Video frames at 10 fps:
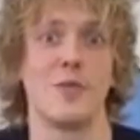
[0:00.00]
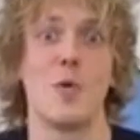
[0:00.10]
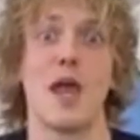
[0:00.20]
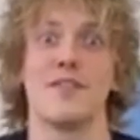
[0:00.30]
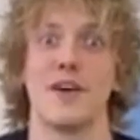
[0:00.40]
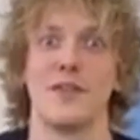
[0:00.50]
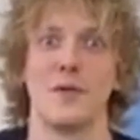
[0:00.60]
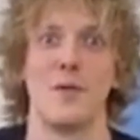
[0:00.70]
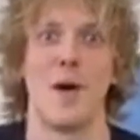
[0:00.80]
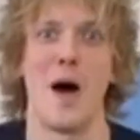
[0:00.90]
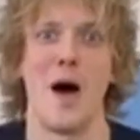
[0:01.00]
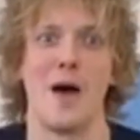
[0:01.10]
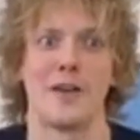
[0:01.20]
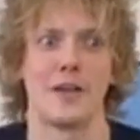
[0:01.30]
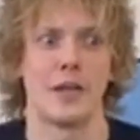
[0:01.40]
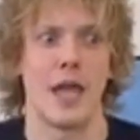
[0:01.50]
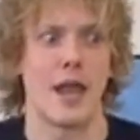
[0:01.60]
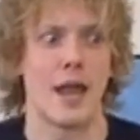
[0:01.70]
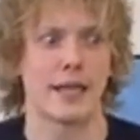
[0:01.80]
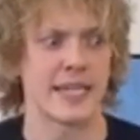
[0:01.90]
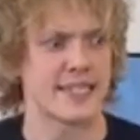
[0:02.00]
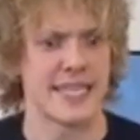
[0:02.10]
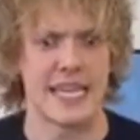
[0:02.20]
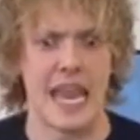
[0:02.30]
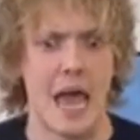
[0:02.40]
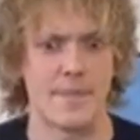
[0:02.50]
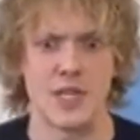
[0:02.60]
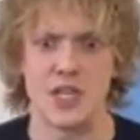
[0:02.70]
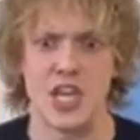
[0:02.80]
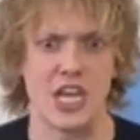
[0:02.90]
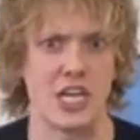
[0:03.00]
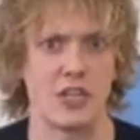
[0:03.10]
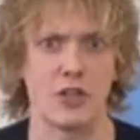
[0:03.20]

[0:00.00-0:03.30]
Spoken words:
wave on the water, and I guess that I'm beginning